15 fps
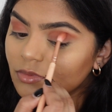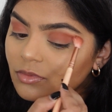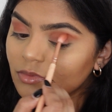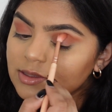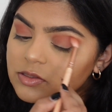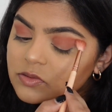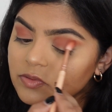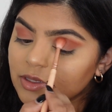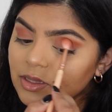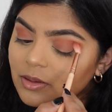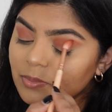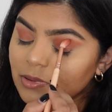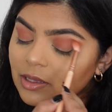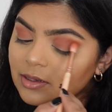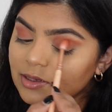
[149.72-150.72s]
That's
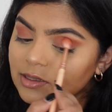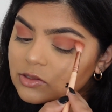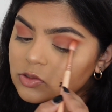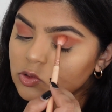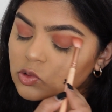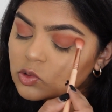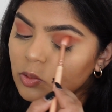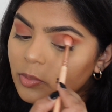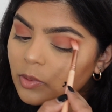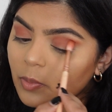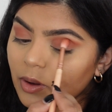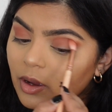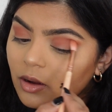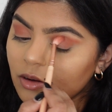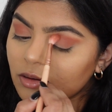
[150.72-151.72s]
really blending super
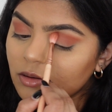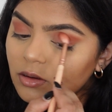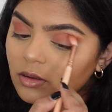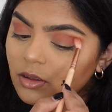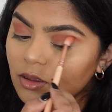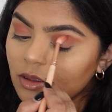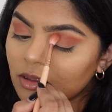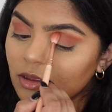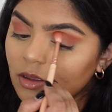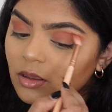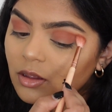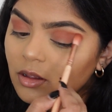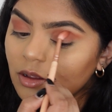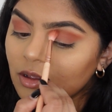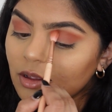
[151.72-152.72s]
well,
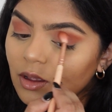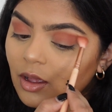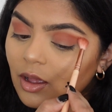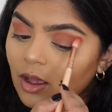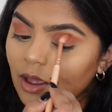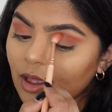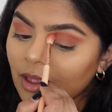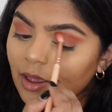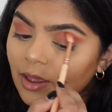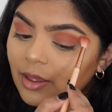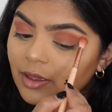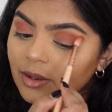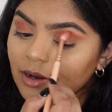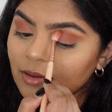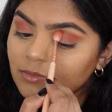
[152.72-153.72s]

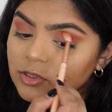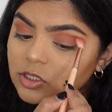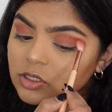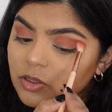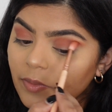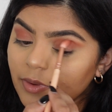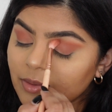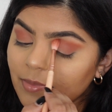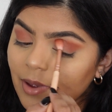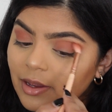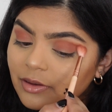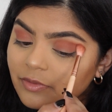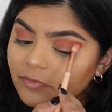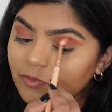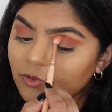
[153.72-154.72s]
and I'm just going
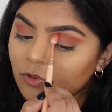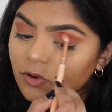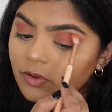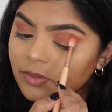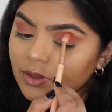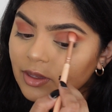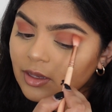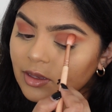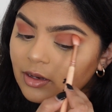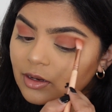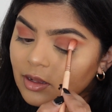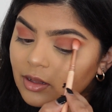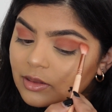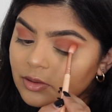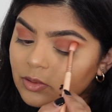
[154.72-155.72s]
back and forth
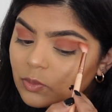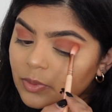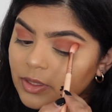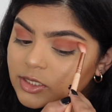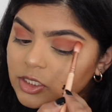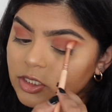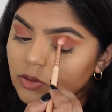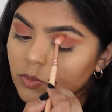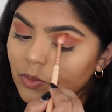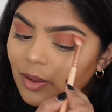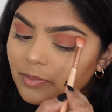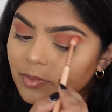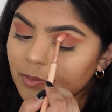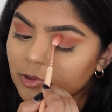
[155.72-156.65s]
in little windshield wiper